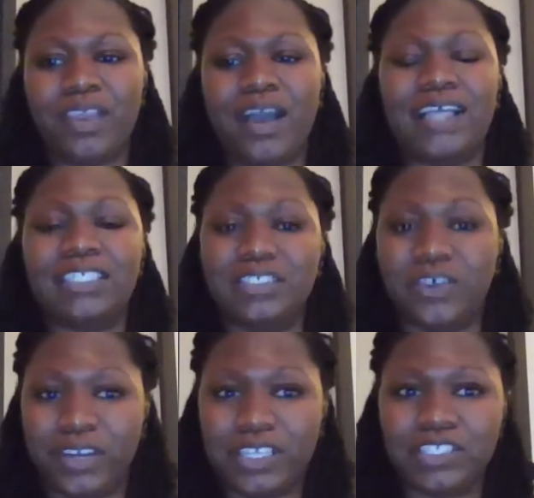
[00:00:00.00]
I
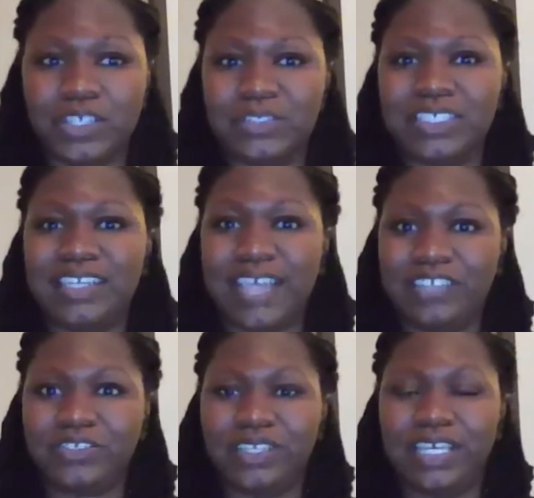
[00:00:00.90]
started Jones and
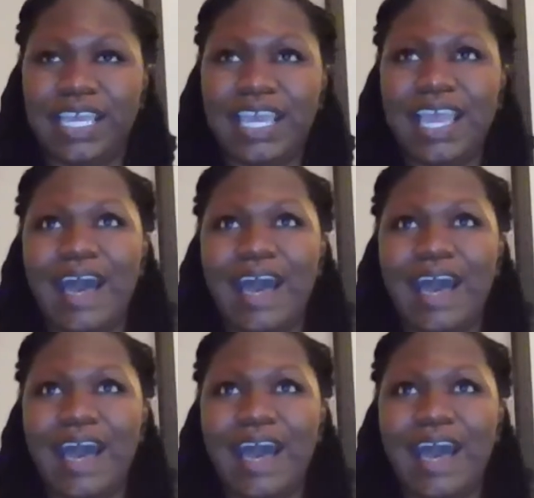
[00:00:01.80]
Naturally.